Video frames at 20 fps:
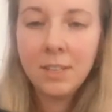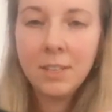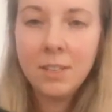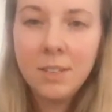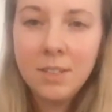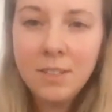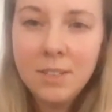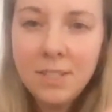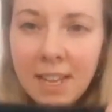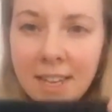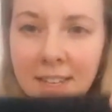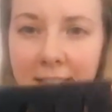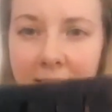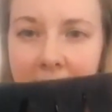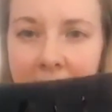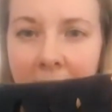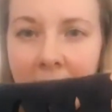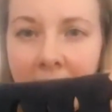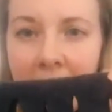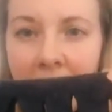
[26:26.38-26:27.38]
is that
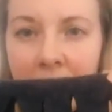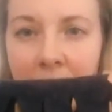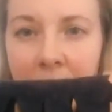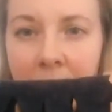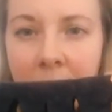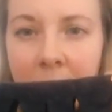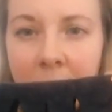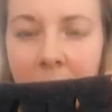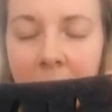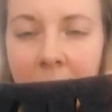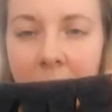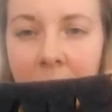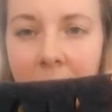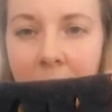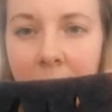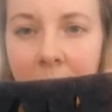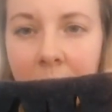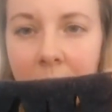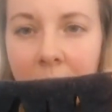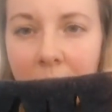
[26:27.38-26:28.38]
same
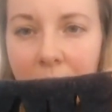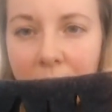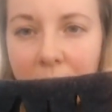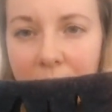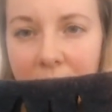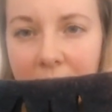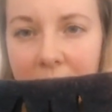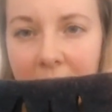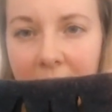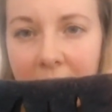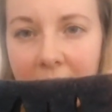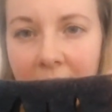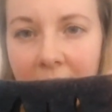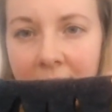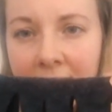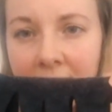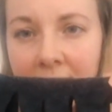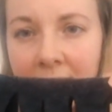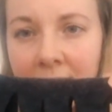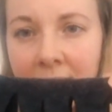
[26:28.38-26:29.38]

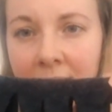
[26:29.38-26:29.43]
cutting.